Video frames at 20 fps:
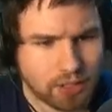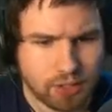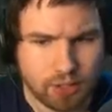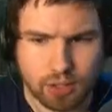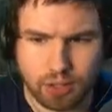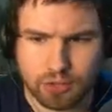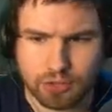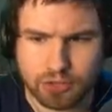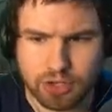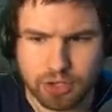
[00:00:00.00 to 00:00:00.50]

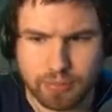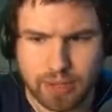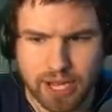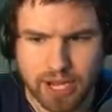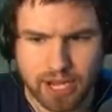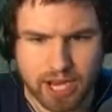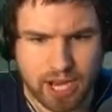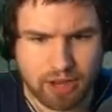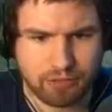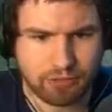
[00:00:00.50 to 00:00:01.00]
Not too bad.
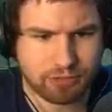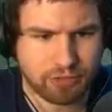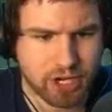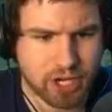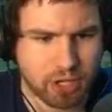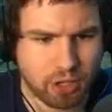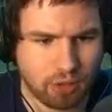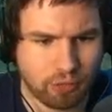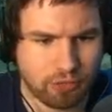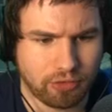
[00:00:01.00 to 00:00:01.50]
And a free
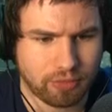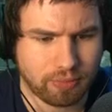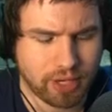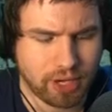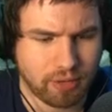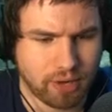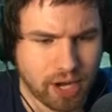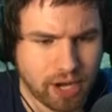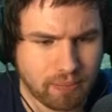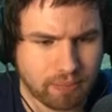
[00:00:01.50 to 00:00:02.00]
gold for
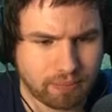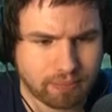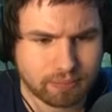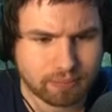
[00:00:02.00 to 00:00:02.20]
me, right?